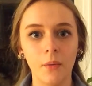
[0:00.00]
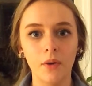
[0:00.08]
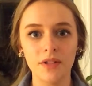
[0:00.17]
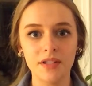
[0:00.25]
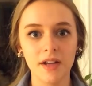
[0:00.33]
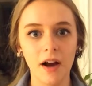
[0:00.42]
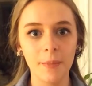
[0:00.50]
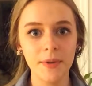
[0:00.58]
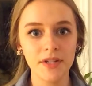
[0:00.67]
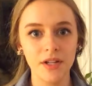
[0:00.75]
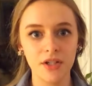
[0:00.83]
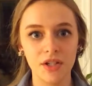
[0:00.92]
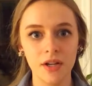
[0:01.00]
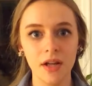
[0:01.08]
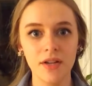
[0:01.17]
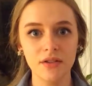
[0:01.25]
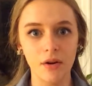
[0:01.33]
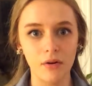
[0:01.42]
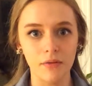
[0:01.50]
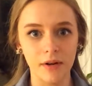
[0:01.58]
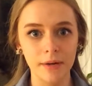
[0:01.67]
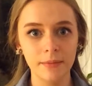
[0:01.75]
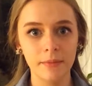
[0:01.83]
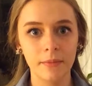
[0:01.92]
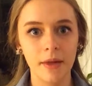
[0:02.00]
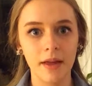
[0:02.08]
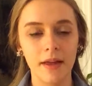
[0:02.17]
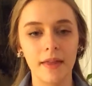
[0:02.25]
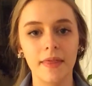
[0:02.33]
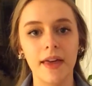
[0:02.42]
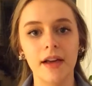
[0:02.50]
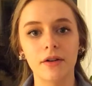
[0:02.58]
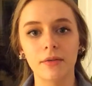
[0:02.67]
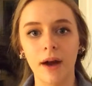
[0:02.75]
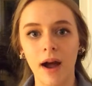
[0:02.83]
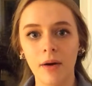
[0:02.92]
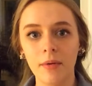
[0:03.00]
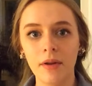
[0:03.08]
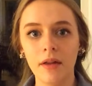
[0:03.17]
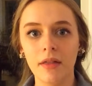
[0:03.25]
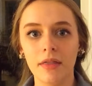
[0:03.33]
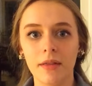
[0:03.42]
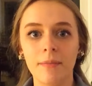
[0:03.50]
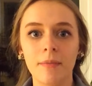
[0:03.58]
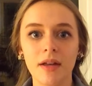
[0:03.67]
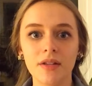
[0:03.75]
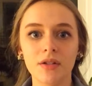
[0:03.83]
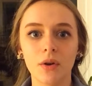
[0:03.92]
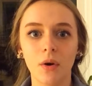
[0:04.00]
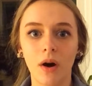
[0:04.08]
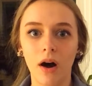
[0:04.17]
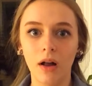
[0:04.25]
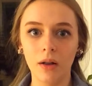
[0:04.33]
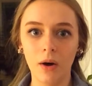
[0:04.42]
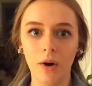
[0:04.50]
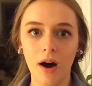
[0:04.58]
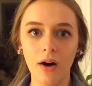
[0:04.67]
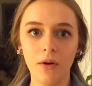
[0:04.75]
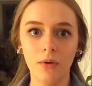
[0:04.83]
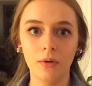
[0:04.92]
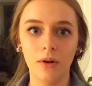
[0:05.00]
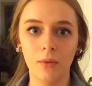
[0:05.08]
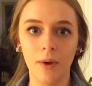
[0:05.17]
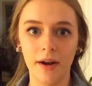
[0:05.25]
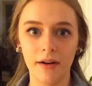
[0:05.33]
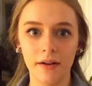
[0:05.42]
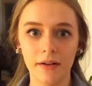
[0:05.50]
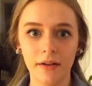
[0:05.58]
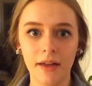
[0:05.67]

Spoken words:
Once the competition is over, they crown the Miss Aloha Hula winner.